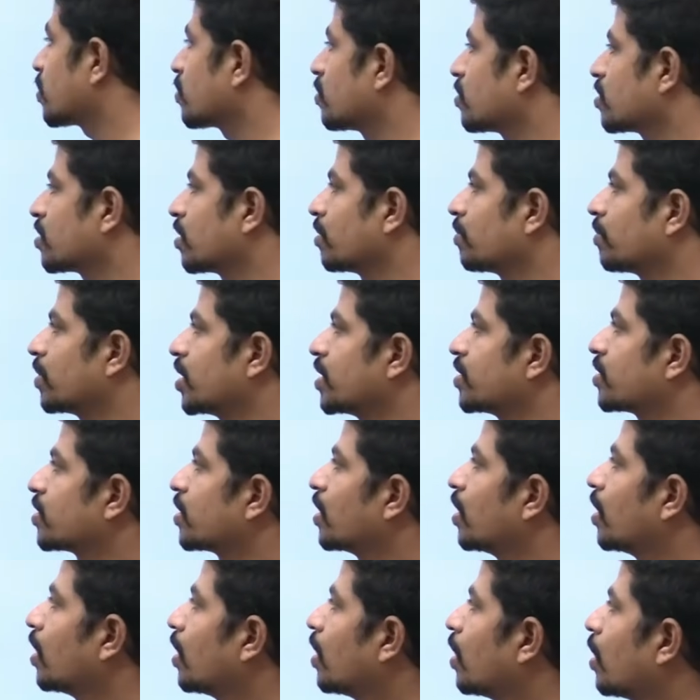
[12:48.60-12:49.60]
question, please.
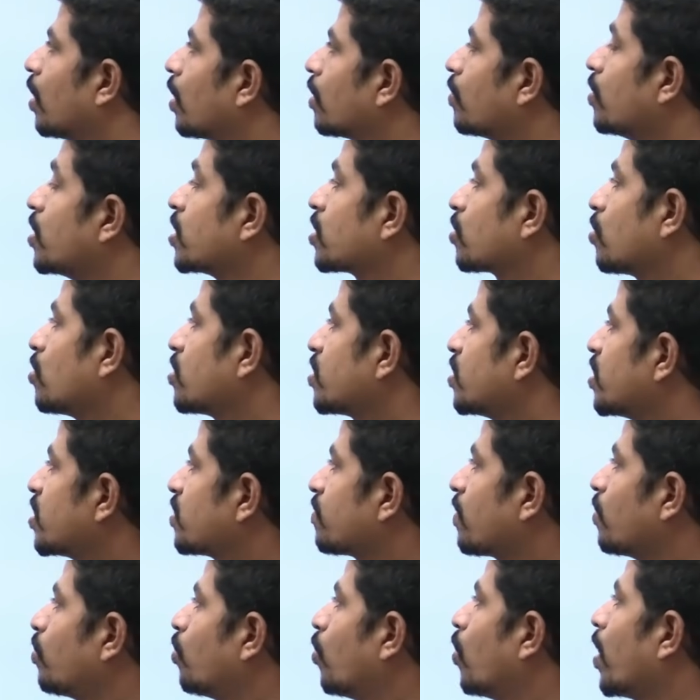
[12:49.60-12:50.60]
This question is
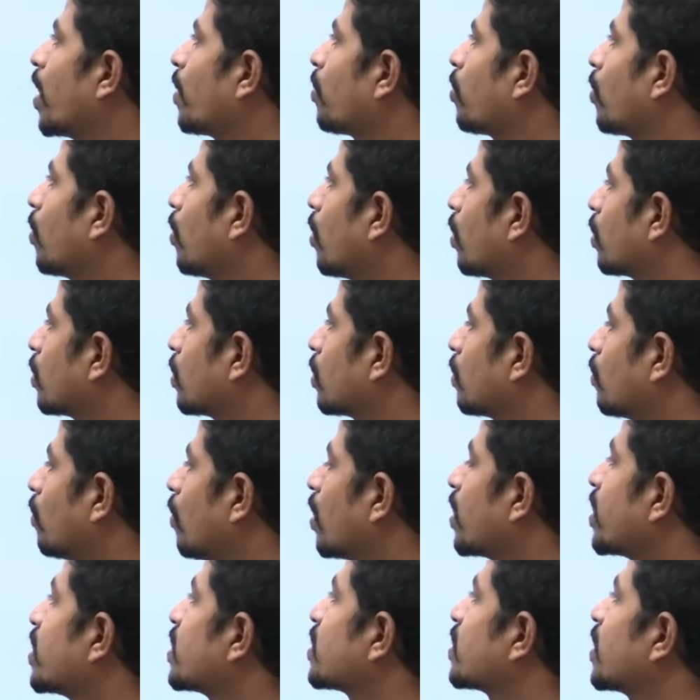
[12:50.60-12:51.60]
from Bode plot.
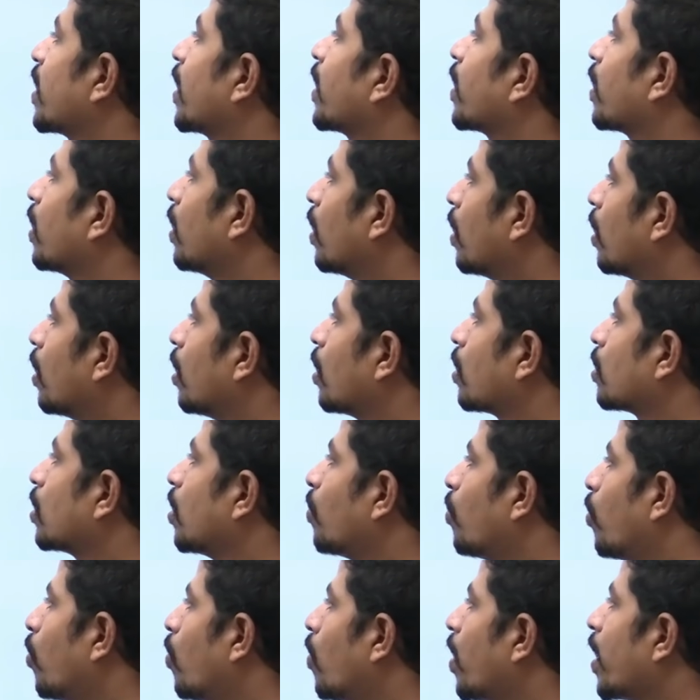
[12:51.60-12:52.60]
What is saying? The
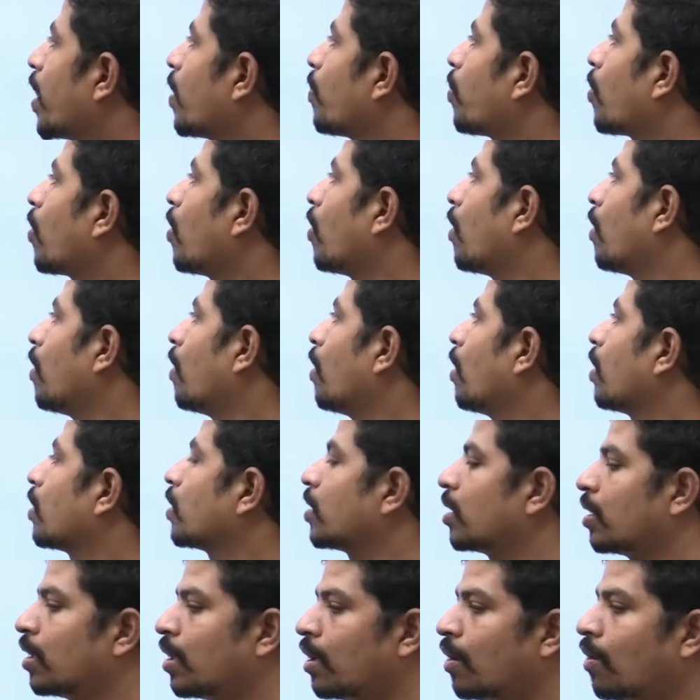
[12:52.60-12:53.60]
Bode
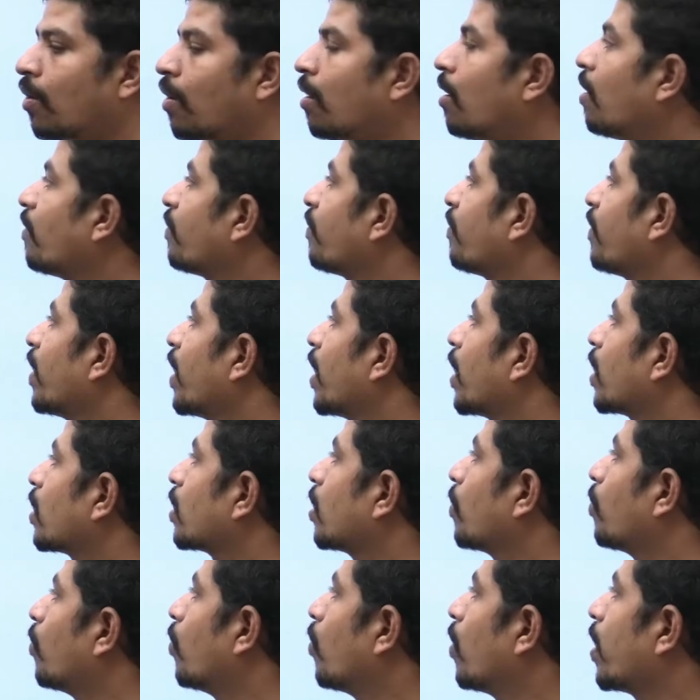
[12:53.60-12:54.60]
plot of
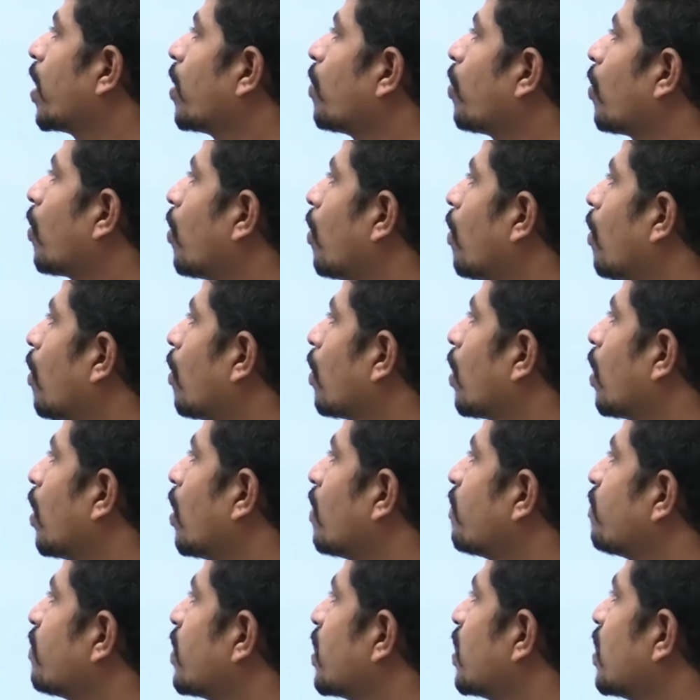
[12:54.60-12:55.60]

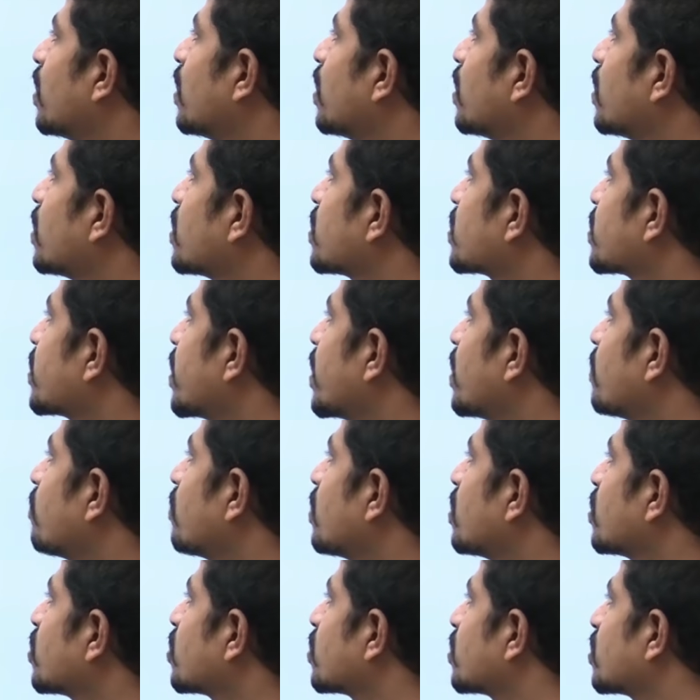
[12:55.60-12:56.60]
a
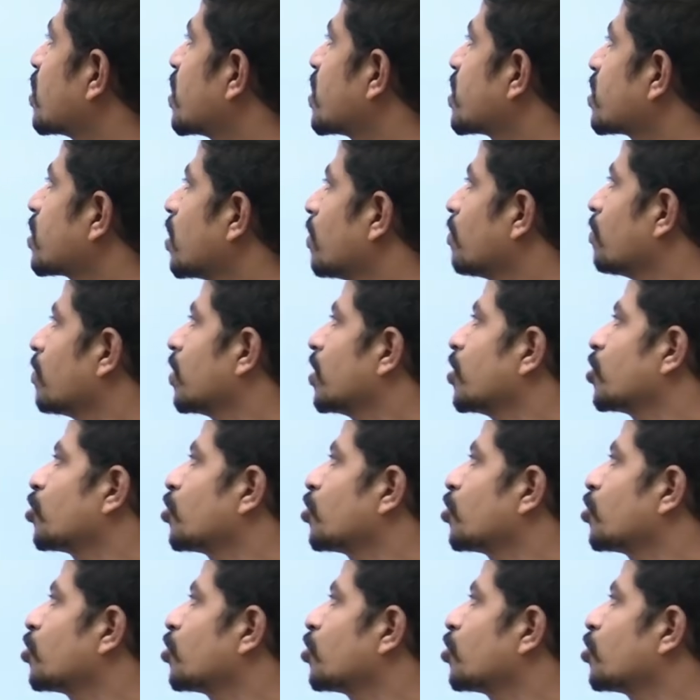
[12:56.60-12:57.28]
stable system is